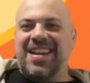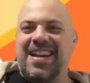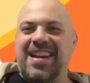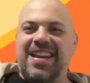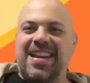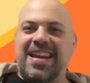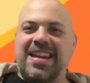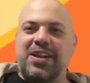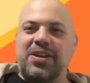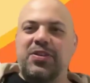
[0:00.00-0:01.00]
Yeah,
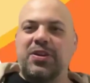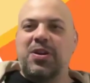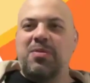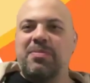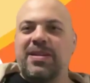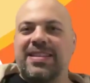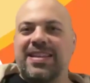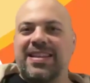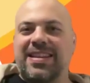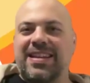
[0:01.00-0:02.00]
and another
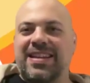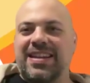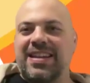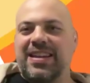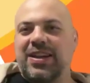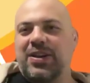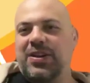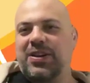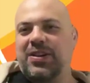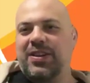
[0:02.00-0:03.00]
comment
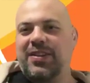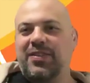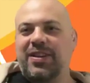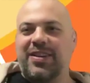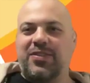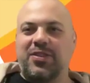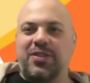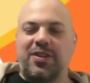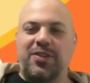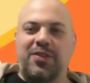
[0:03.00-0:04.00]
on the
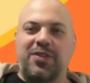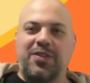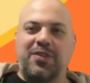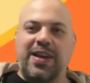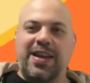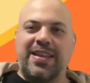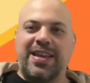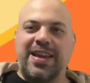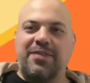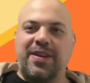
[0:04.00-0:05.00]
relation of
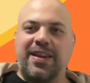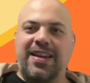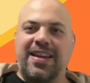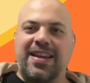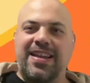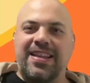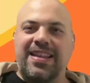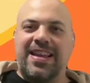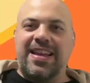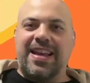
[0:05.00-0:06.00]
IIT, I think
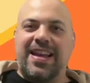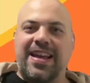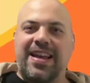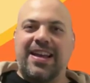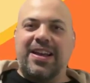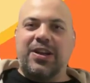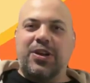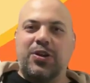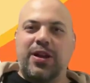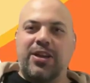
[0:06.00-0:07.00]
the
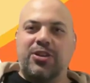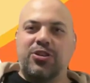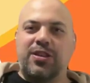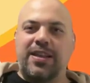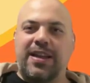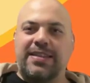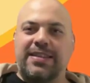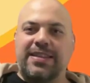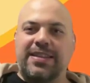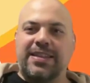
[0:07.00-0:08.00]
connection
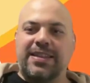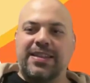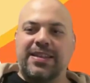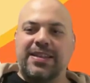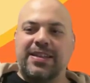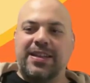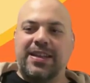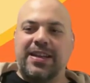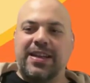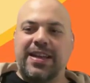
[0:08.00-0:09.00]
that in
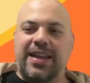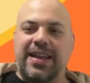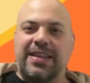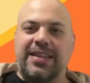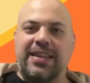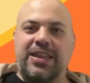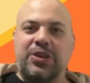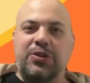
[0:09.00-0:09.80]
IIT